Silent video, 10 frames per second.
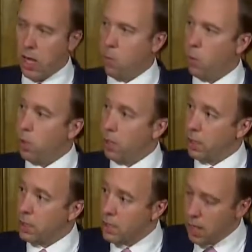and will
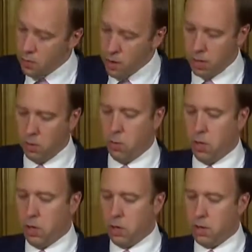accelerate the
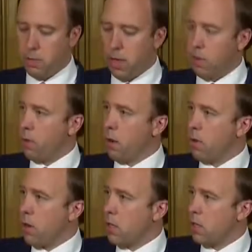work to make
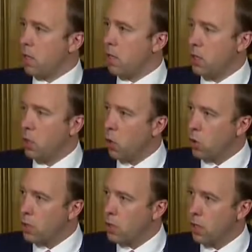progress in
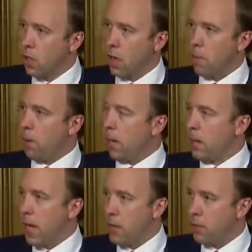talks by
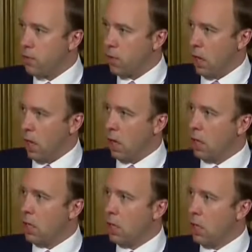the end of the year,